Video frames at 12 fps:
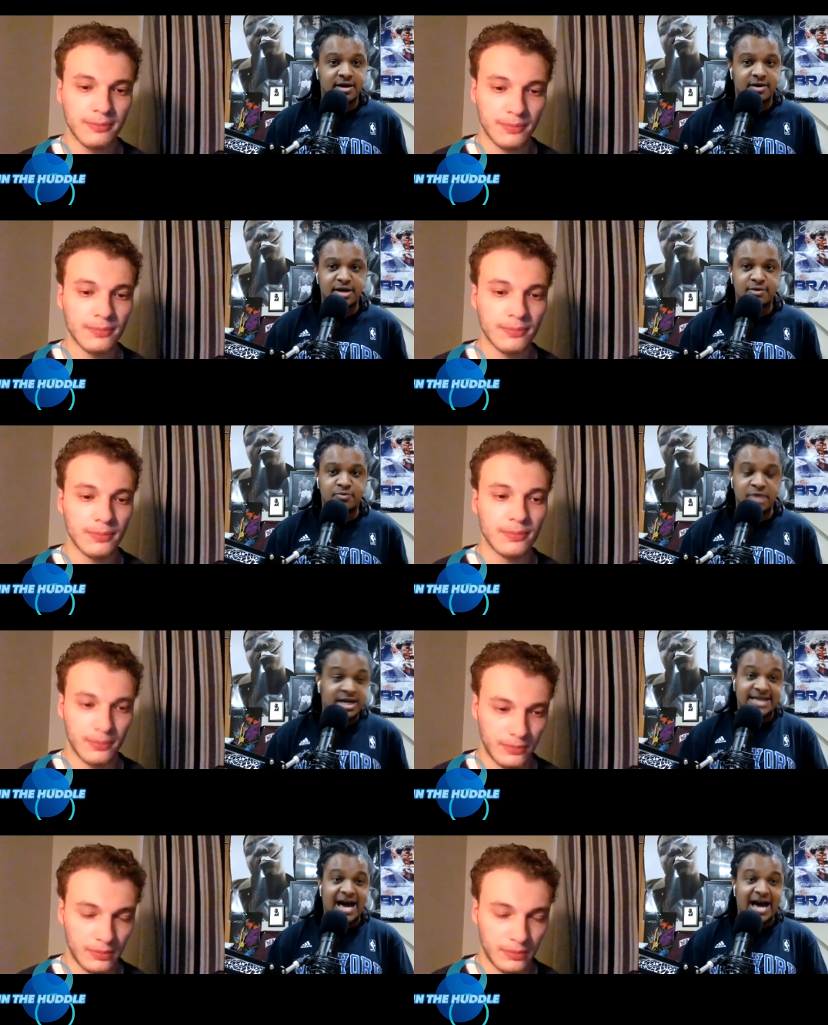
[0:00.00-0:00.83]
Speaker 1: Because
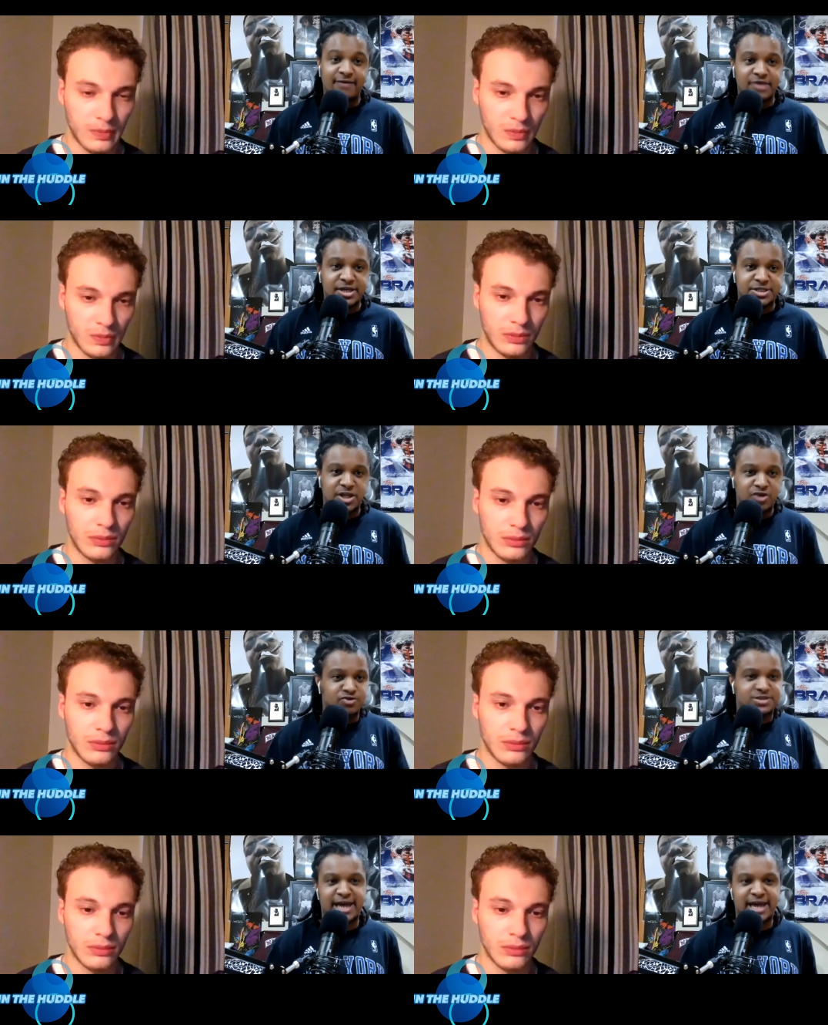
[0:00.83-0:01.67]
obviously you
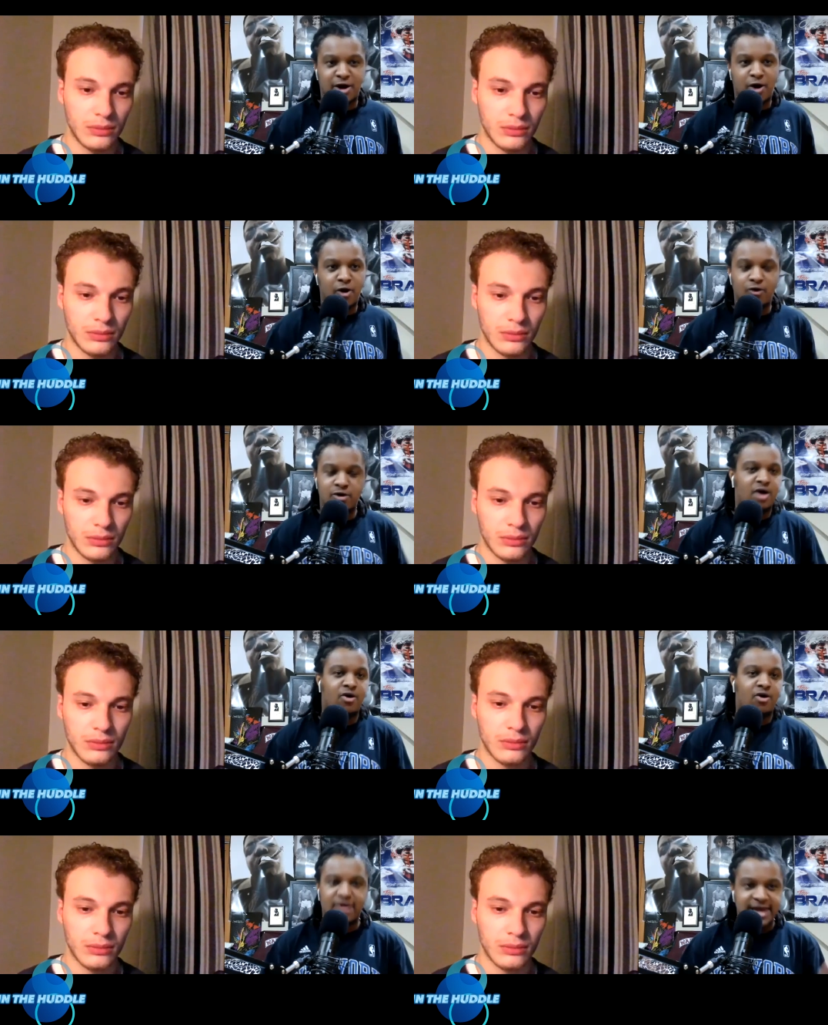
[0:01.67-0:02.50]
saying, oh, oh
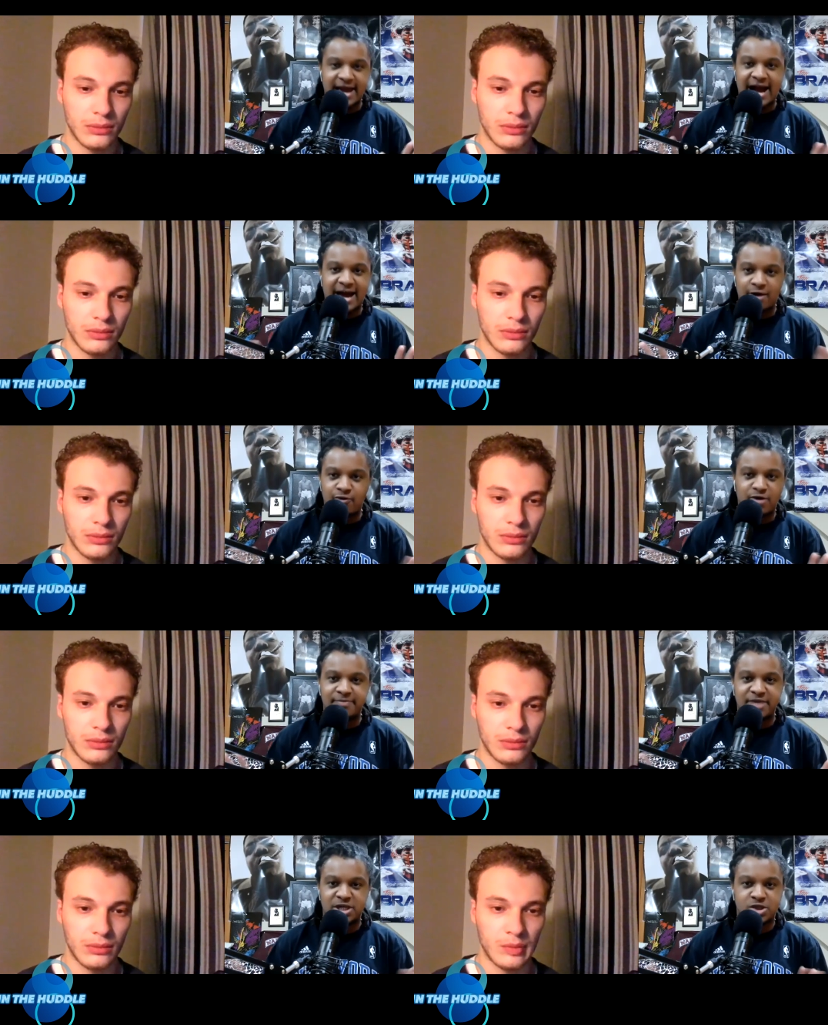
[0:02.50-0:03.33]
yeah, I don't want to be
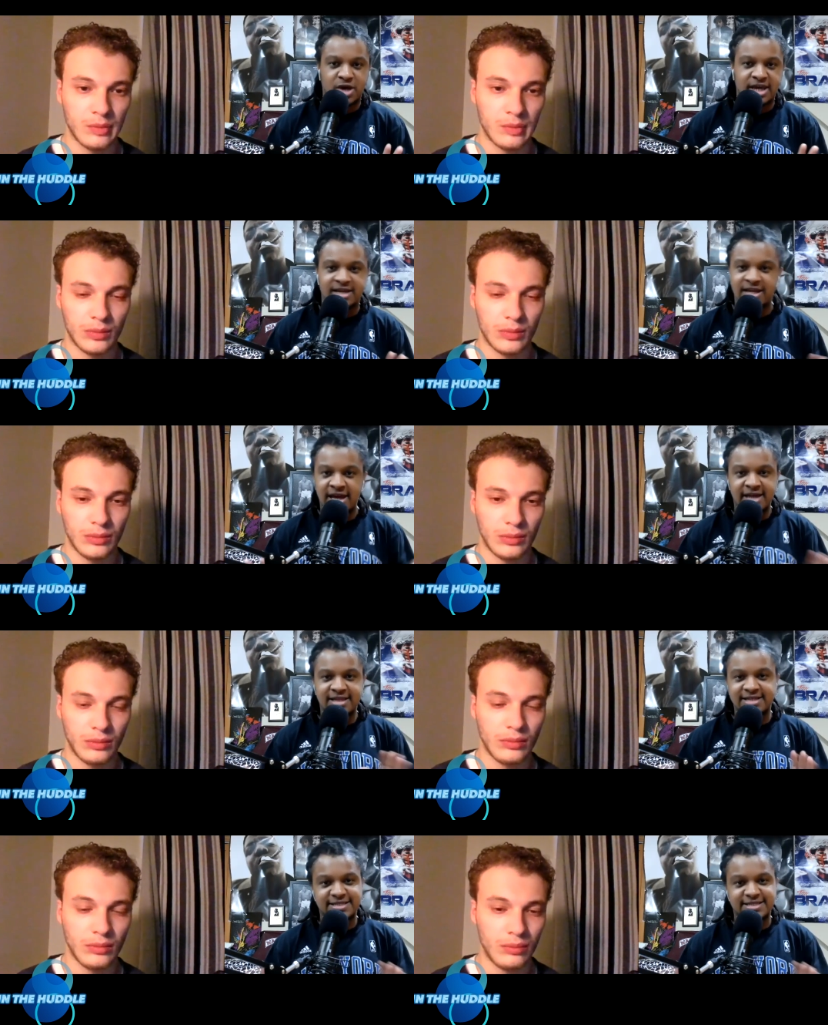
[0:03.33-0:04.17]
traded. This is
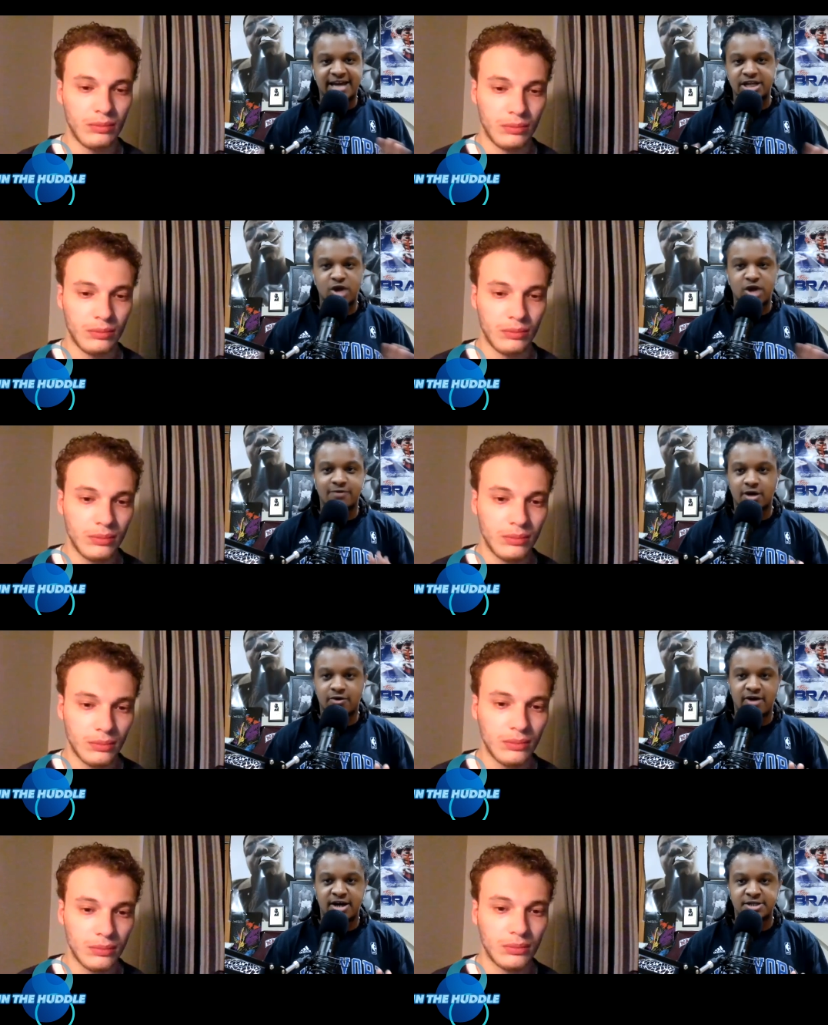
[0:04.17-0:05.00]
not a trade
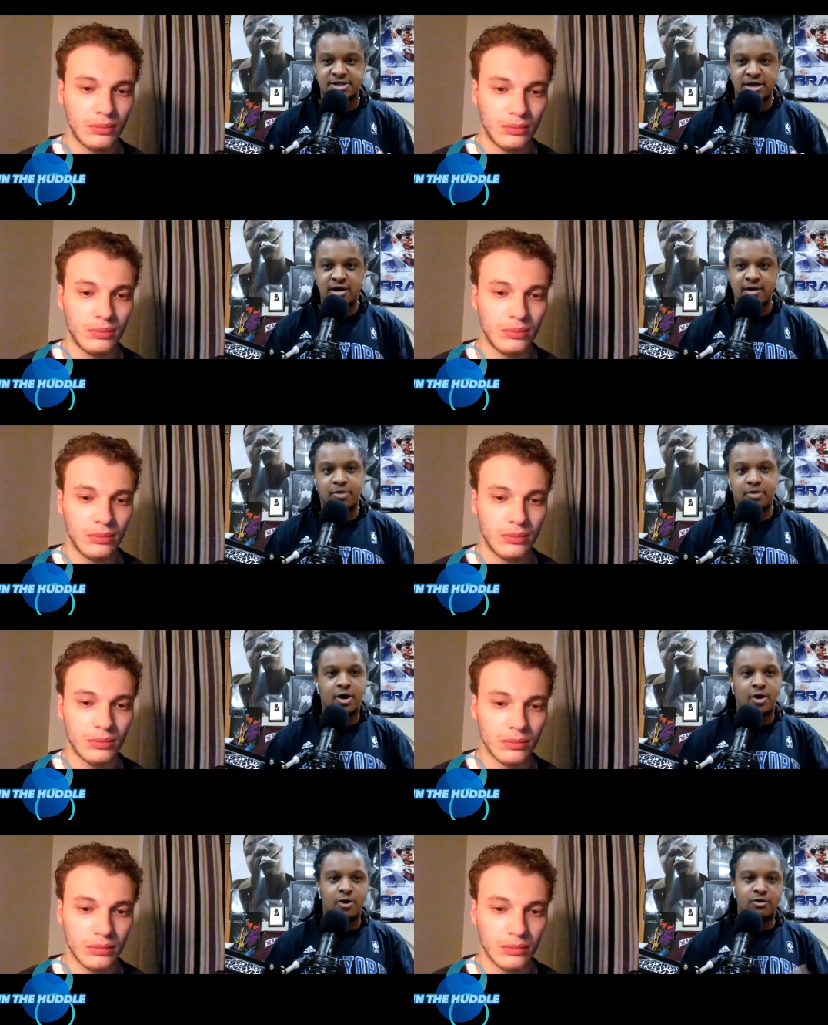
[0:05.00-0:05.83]
request, but
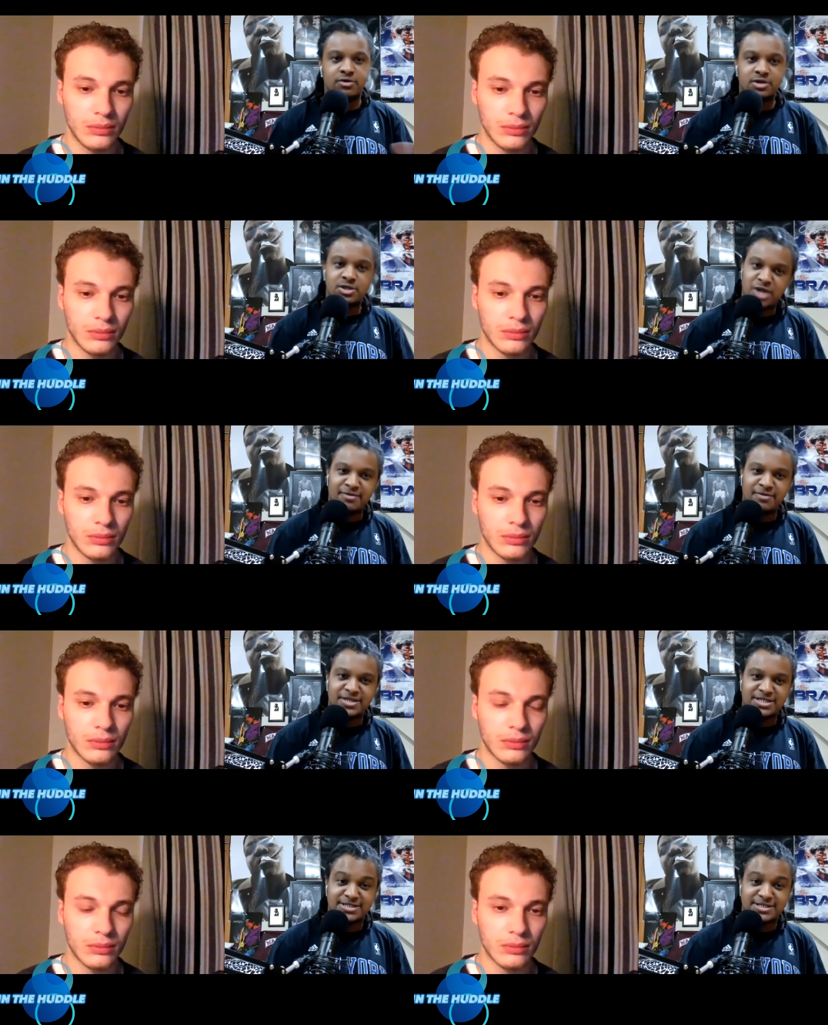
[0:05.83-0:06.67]
oh, trade me to the
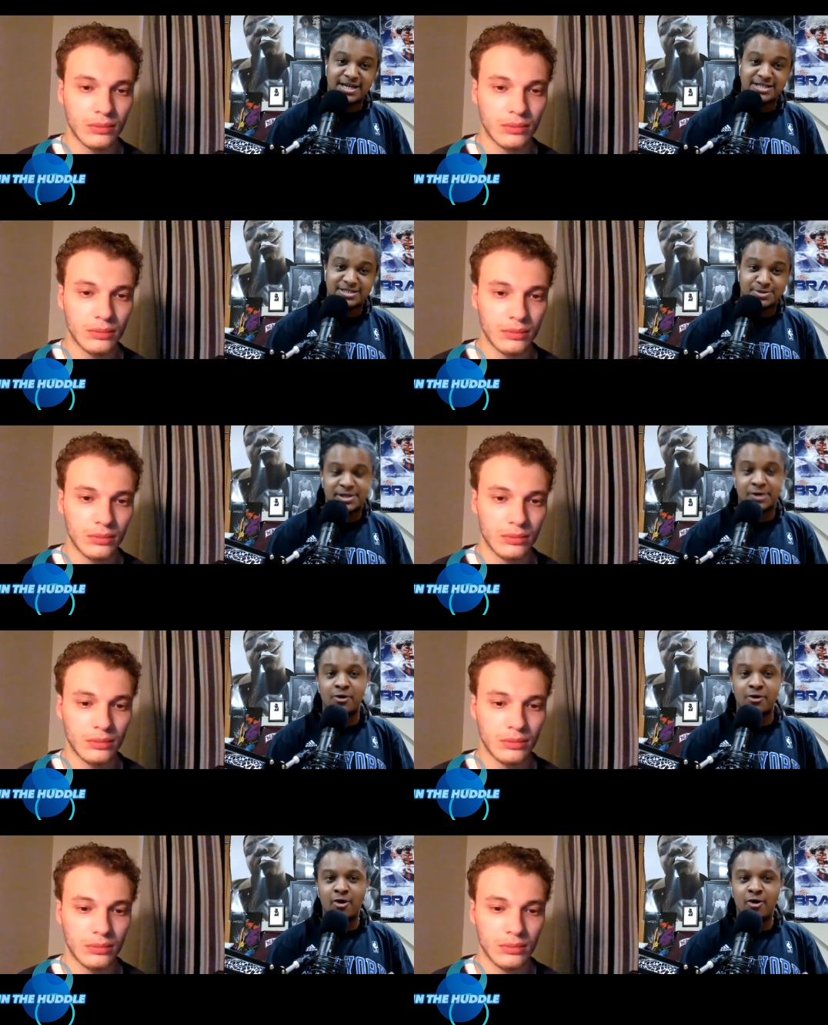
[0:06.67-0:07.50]
Saints if you do,
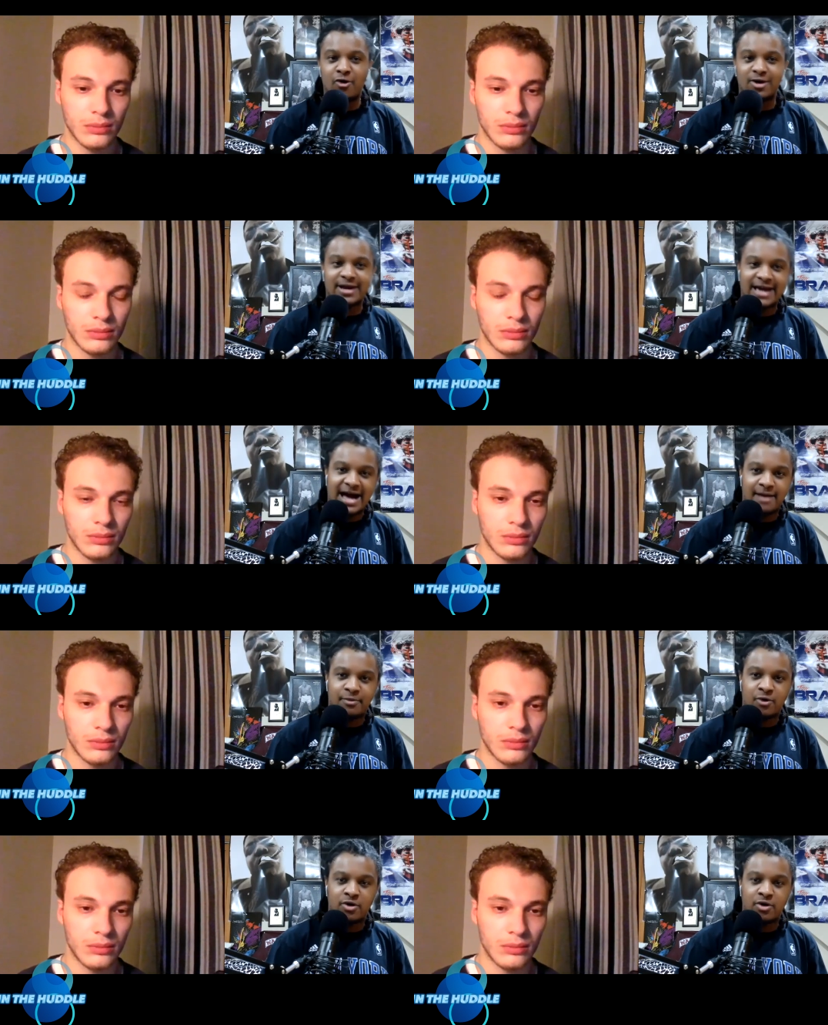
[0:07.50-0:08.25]
or the Cowboys.